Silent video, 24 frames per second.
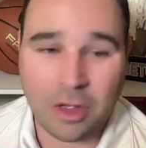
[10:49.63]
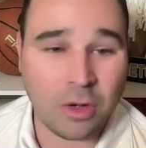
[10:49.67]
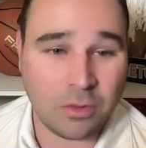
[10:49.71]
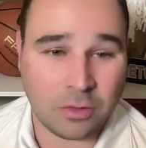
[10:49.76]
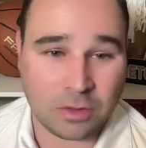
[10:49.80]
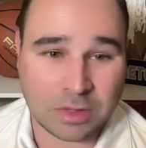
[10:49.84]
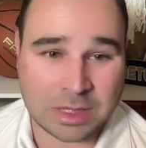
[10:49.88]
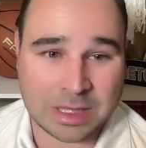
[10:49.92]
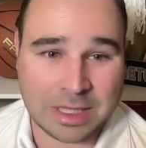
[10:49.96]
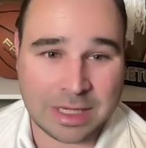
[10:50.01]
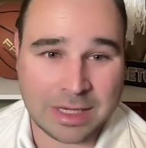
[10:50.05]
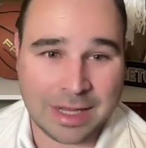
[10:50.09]

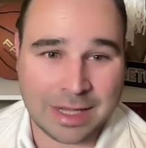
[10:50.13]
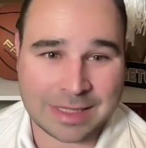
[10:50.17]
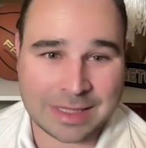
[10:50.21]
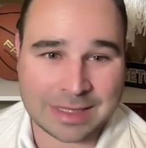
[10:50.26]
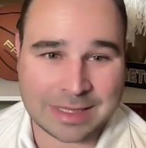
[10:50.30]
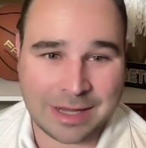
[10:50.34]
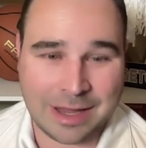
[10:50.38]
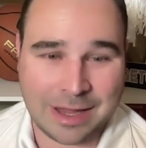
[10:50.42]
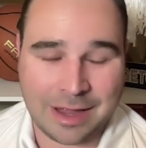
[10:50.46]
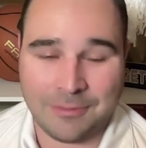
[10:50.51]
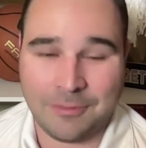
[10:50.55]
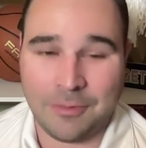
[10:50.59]
We'll see you next
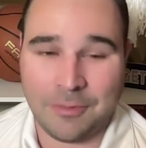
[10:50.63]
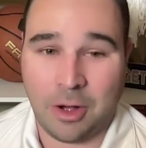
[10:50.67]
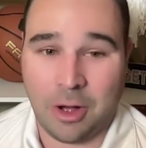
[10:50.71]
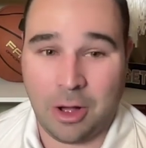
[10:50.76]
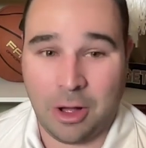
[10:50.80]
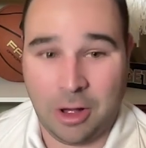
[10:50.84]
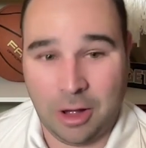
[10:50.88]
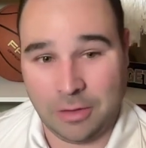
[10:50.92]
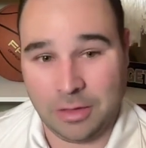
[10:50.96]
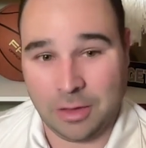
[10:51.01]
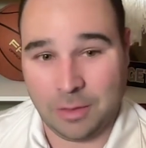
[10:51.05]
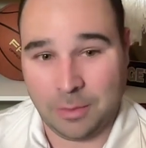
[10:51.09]
time
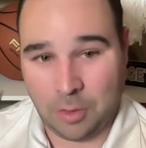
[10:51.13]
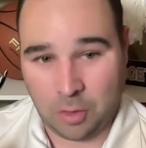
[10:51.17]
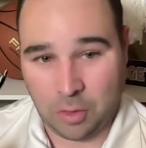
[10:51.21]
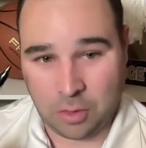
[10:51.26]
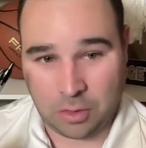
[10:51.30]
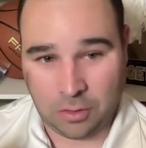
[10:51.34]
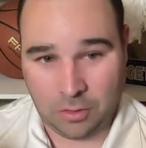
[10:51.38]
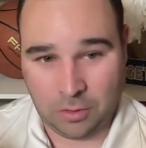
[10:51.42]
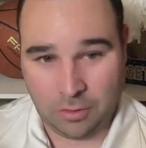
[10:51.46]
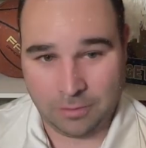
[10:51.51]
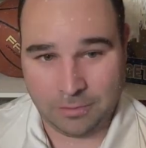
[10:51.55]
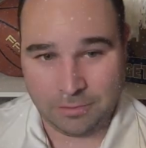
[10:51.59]
on The
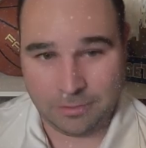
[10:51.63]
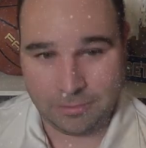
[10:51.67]
Portal.